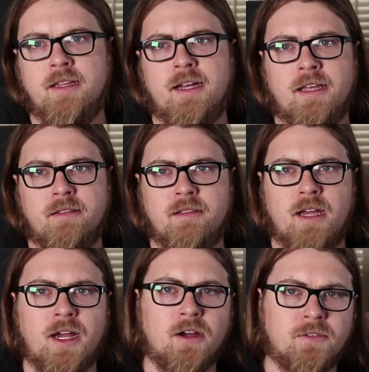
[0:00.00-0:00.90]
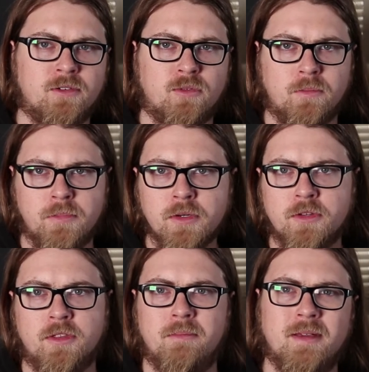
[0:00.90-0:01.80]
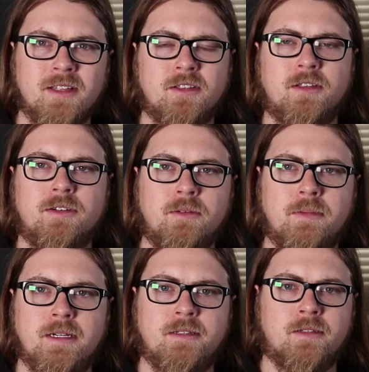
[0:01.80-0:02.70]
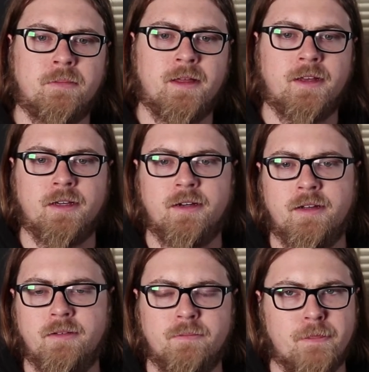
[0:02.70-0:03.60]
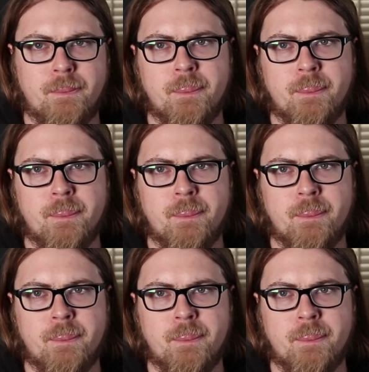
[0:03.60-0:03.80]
and then I often will boost the mids a little bit depending on